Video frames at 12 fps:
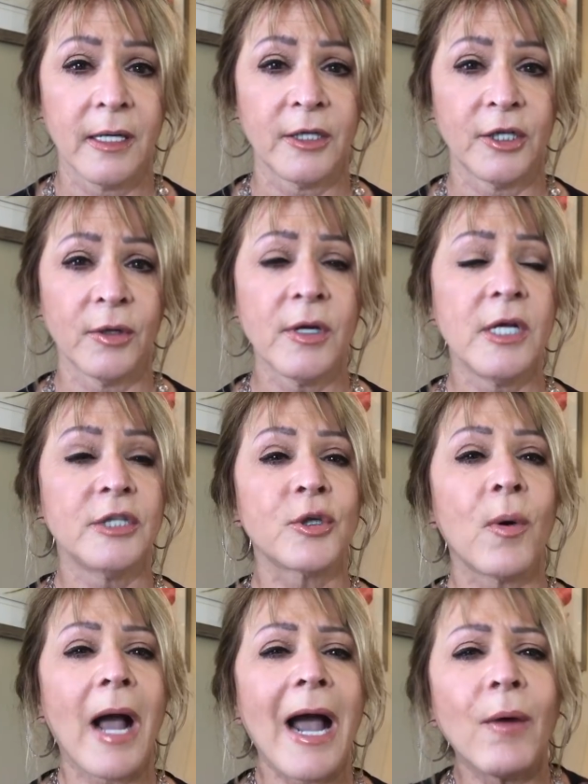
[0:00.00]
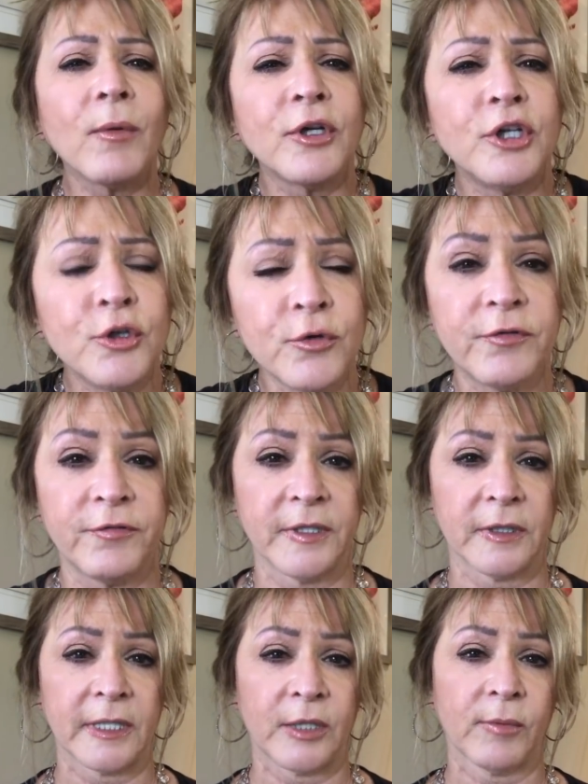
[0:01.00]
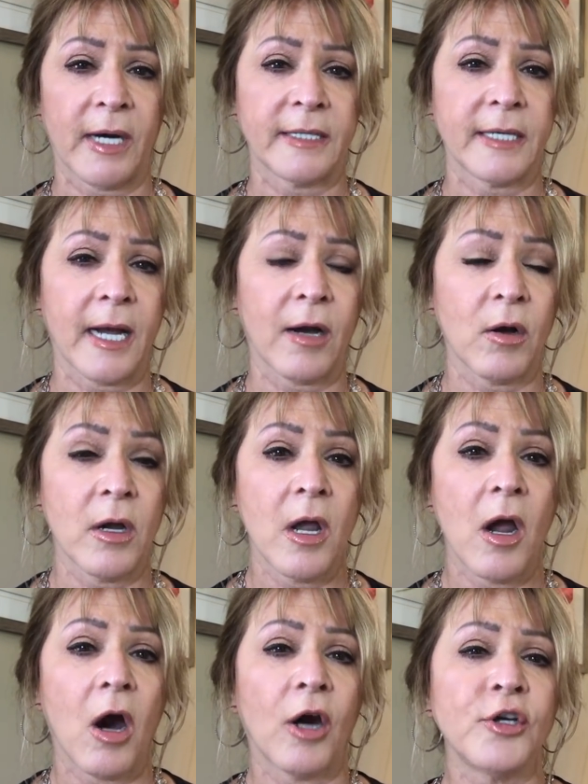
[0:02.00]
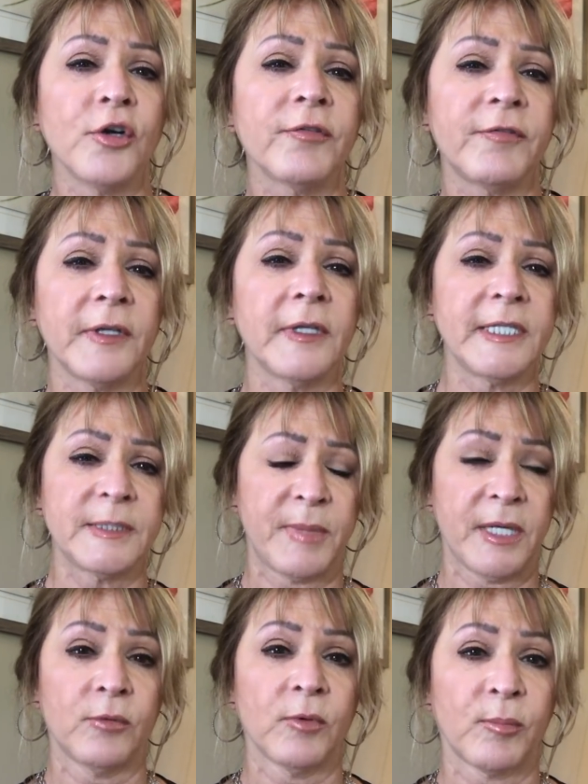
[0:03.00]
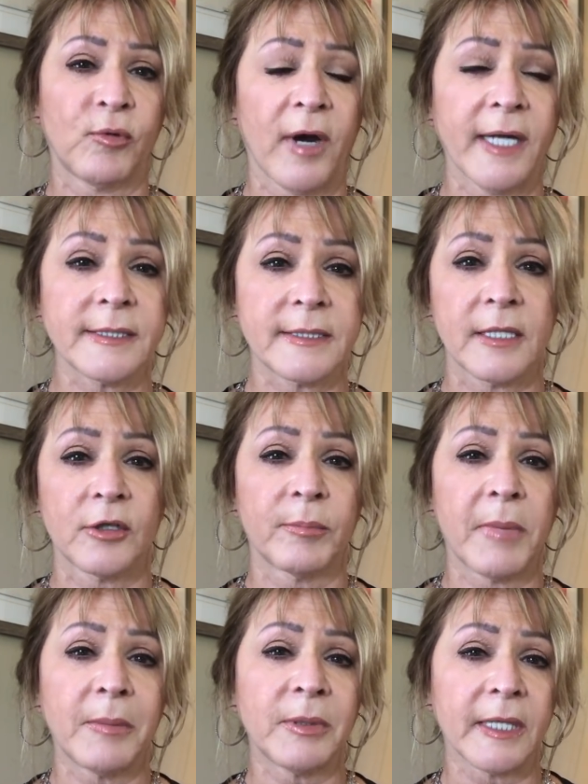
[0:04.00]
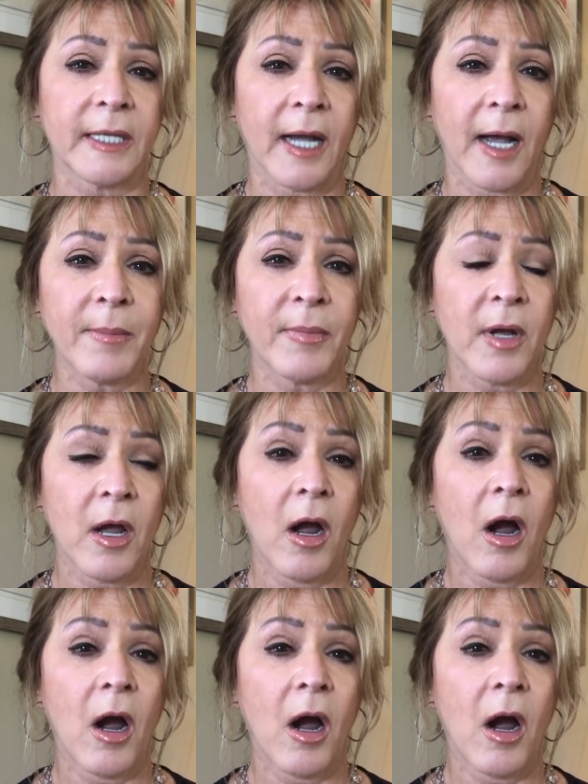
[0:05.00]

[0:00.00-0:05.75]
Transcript: You know, so how are you feeling right now? Are your feelings being repressed that are bubbling up?